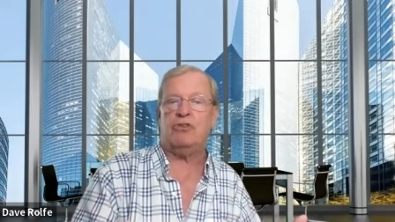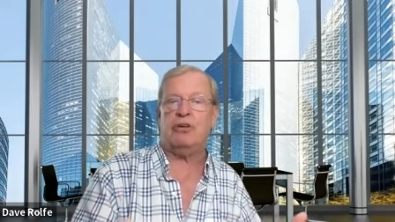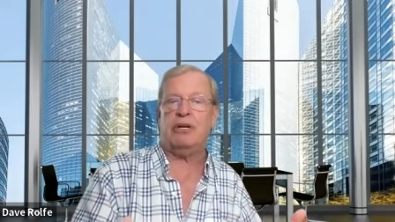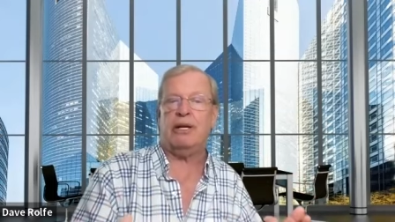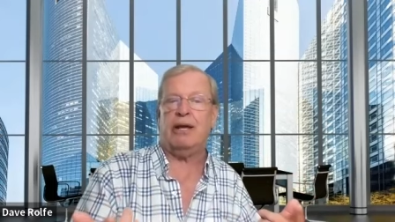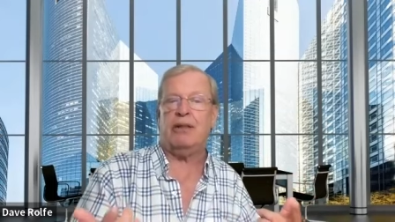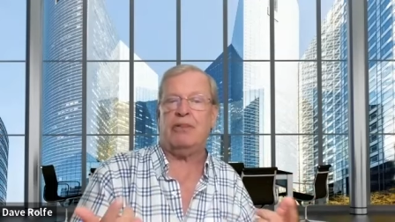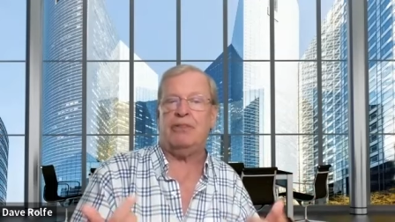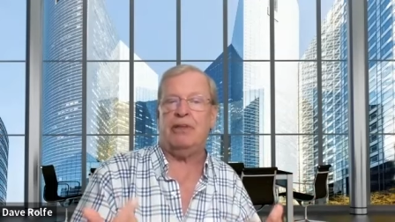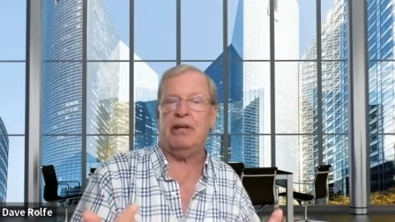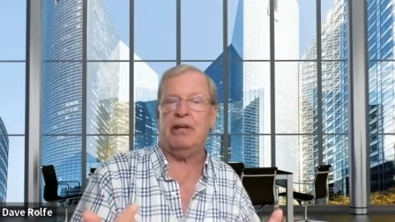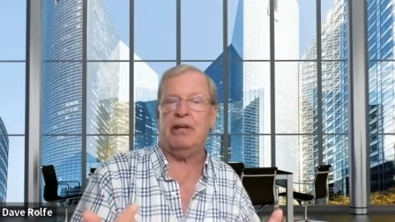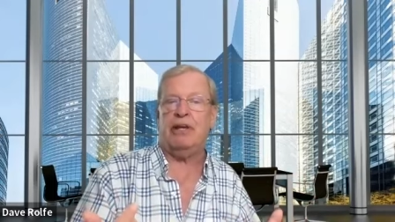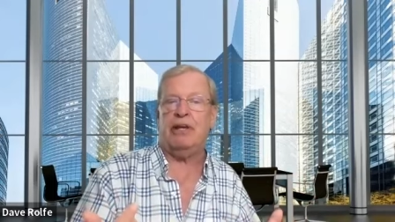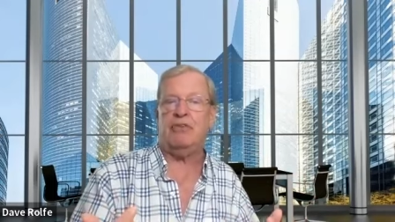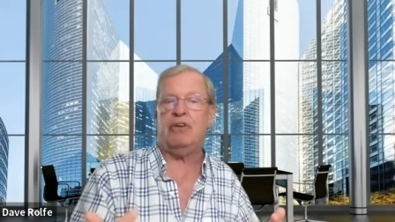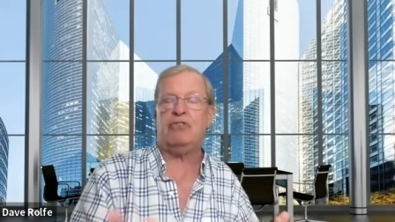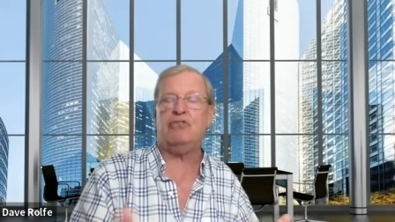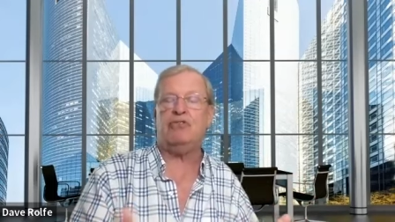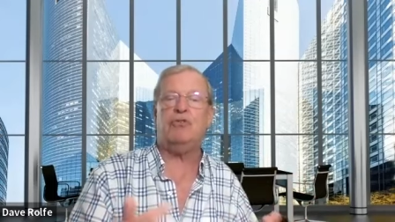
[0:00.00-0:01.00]
to get
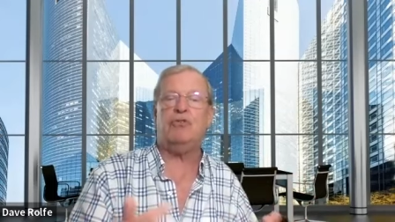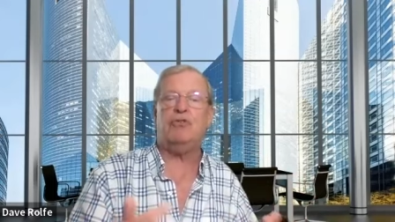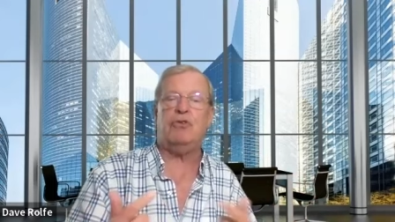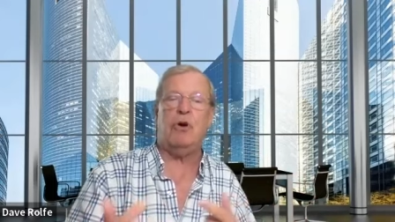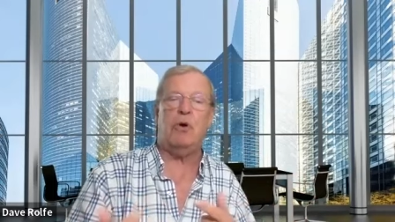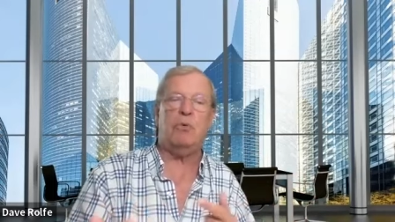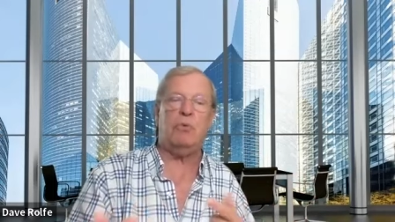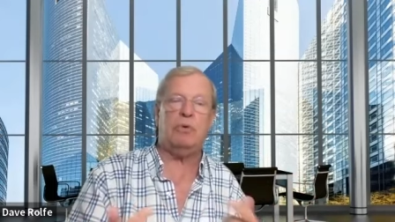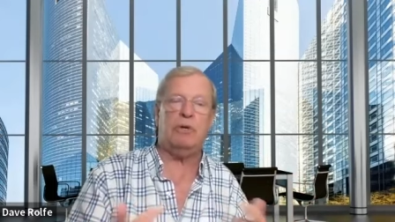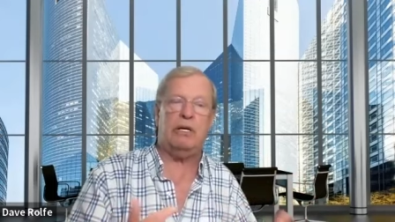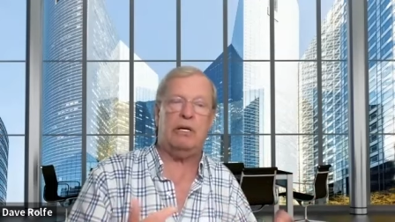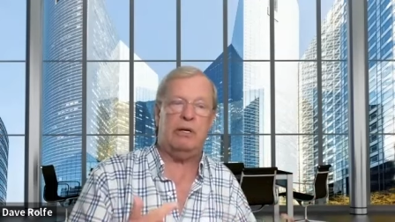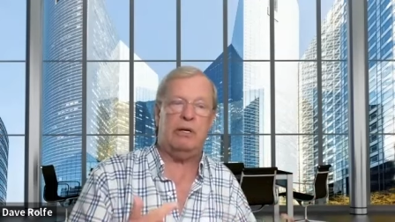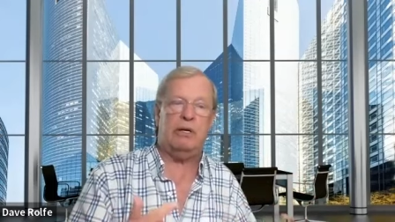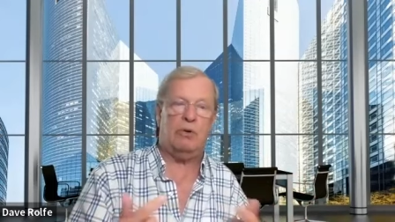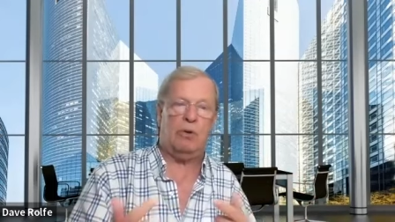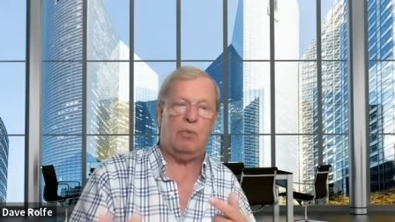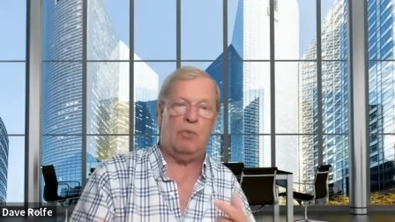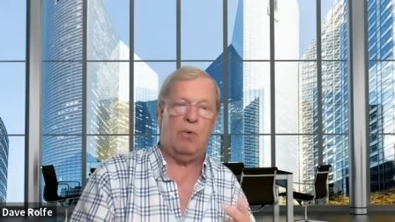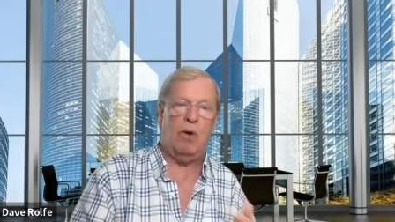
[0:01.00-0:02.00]
things that you don't
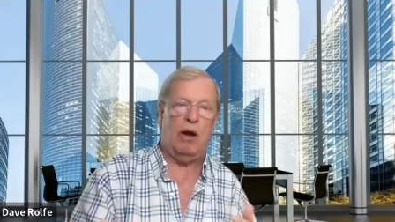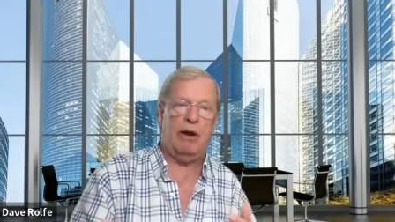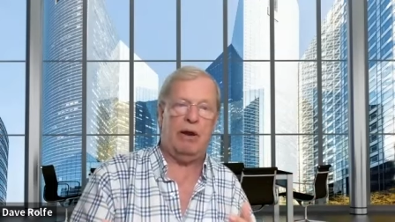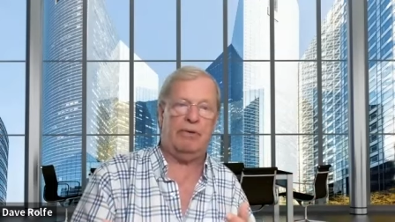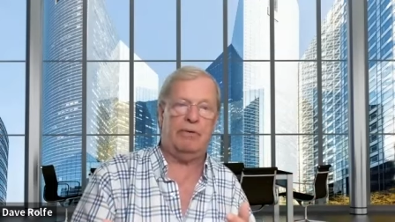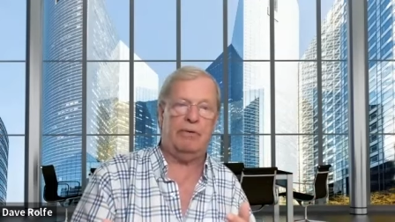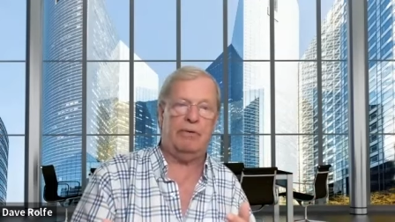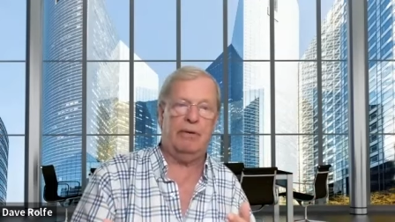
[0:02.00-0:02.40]
need or want